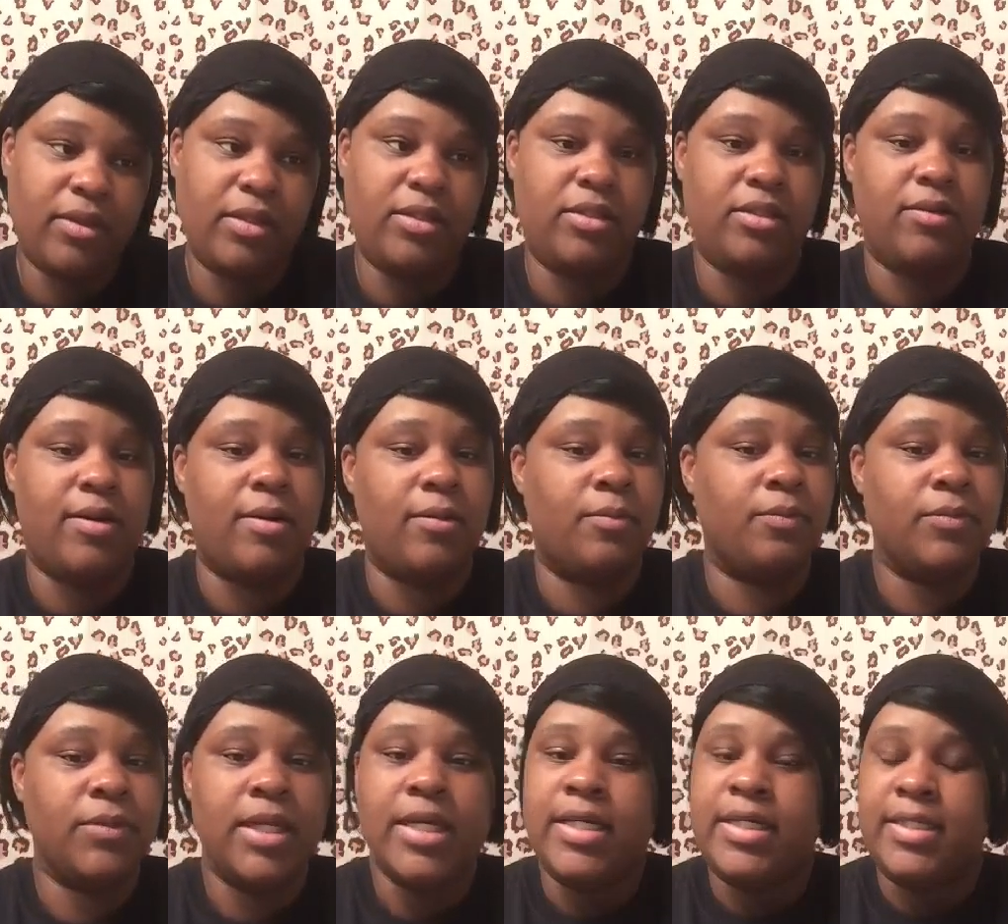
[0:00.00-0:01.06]
you know,
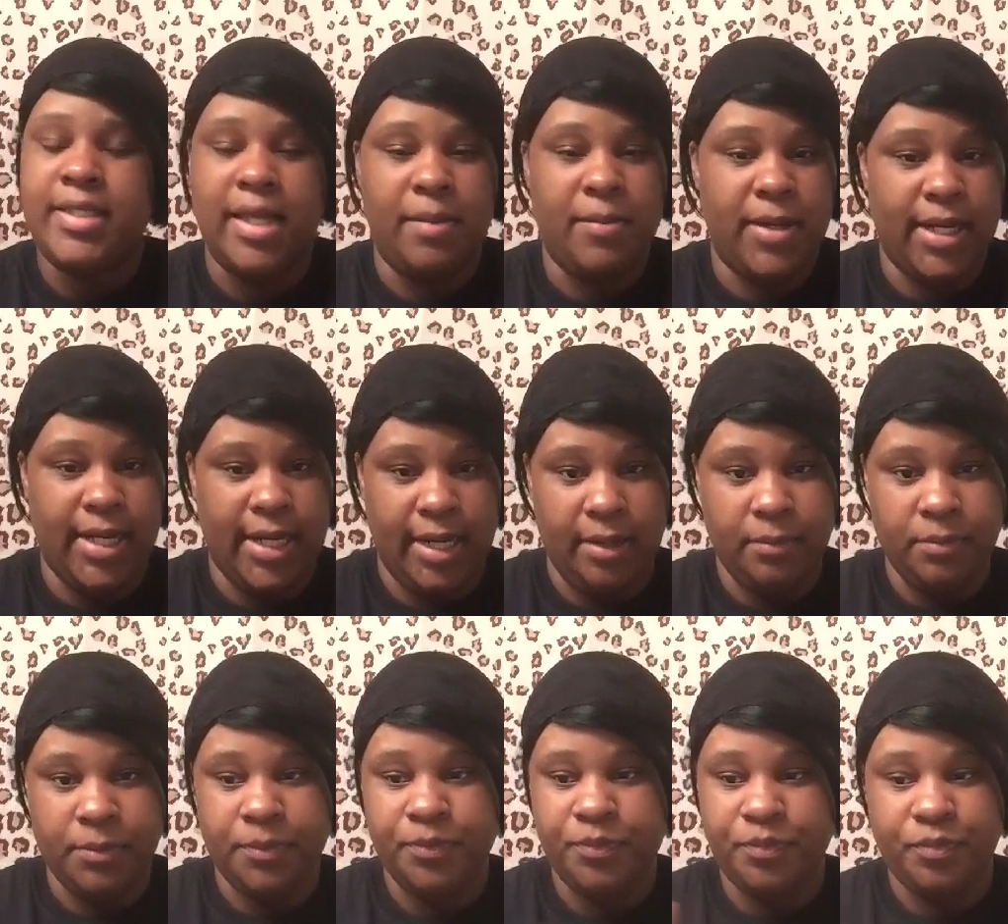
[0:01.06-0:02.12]
day by day
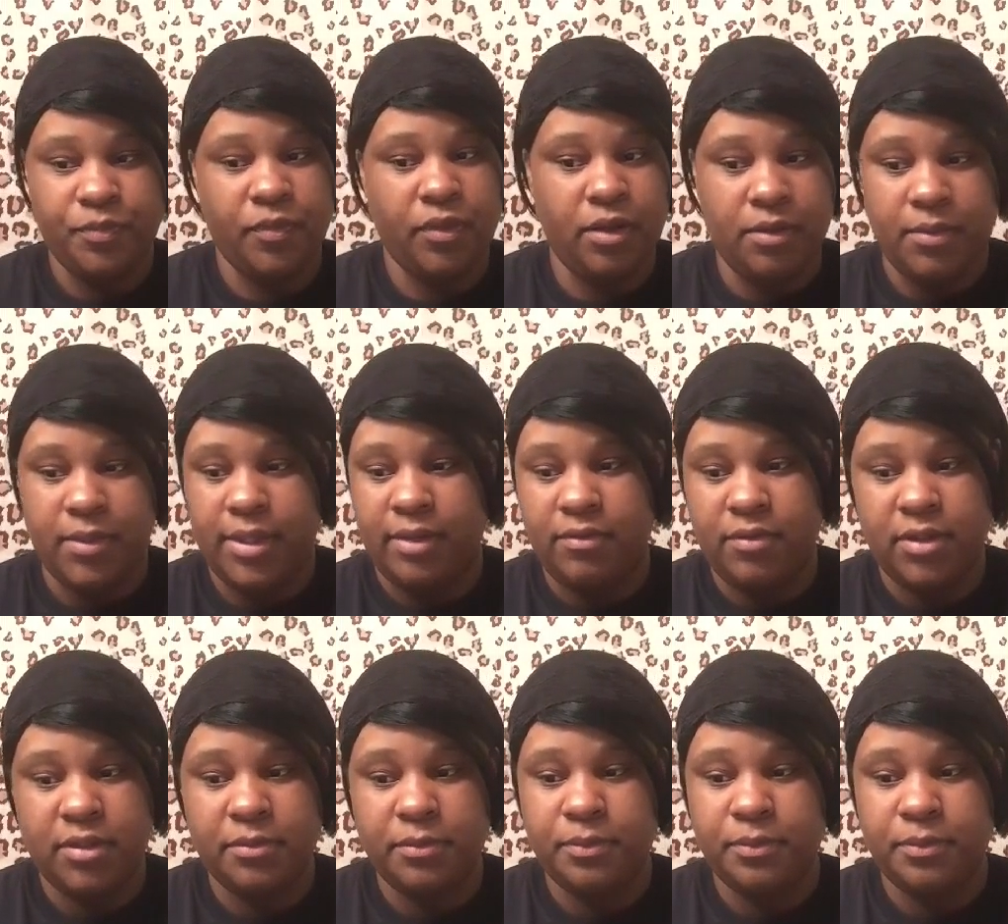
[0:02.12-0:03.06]
or whatever.